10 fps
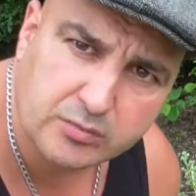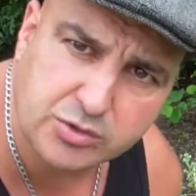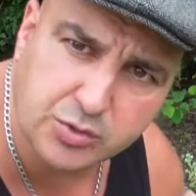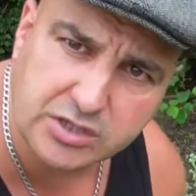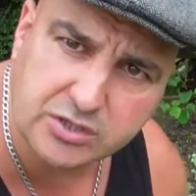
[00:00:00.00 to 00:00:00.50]

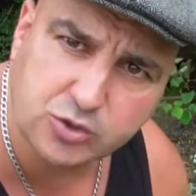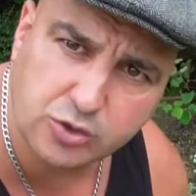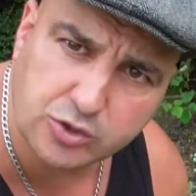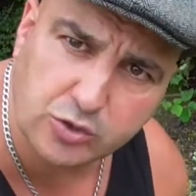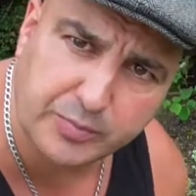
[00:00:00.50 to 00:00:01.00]
between the
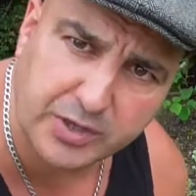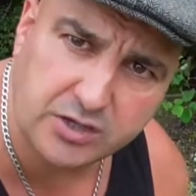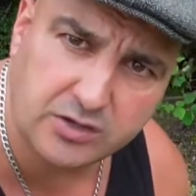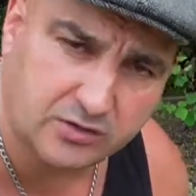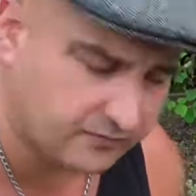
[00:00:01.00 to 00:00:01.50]
sort of
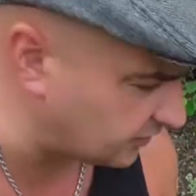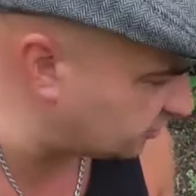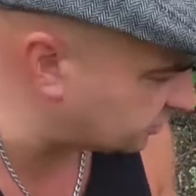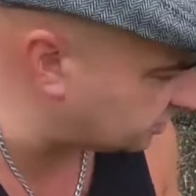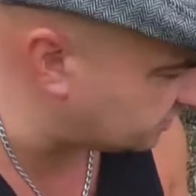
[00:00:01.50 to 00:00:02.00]
European
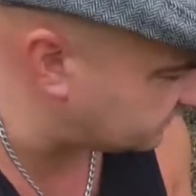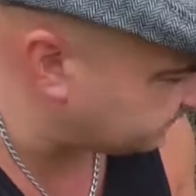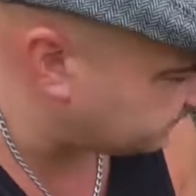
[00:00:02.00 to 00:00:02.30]
version,